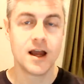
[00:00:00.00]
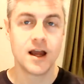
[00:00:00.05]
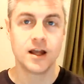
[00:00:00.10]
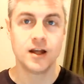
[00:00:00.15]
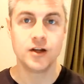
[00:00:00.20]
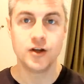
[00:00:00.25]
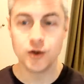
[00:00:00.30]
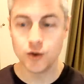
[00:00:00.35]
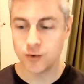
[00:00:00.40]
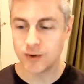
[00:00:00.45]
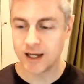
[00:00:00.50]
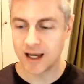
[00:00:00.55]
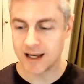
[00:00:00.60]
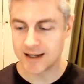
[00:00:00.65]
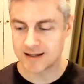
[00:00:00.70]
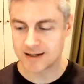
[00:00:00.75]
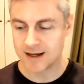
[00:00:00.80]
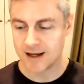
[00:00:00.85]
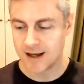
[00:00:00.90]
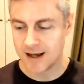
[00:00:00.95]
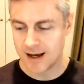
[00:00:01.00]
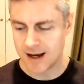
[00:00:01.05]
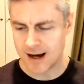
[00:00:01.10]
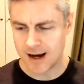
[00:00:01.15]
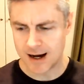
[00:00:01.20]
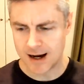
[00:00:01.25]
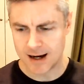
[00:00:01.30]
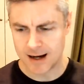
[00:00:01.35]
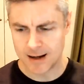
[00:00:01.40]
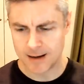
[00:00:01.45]
you get,
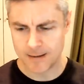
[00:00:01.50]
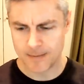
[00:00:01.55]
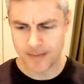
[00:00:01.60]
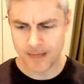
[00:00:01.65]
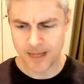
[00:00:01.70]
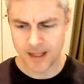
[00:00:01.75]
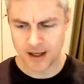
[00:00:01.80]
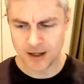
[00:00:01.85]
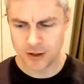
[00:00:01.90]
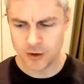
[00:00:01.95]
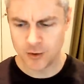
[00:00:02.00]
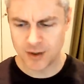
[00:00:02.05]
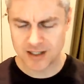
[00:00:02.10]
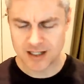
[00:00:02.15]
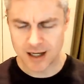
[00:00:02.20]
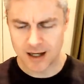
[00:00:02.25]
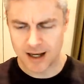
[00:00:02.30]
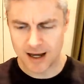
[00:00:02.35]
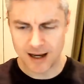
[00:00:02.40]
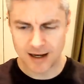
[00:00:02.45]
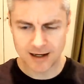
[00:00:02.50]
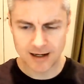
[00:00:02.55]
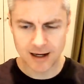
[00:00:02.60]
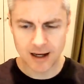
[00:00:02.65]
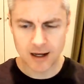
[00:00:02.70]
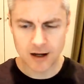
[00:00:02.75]
uh, you get to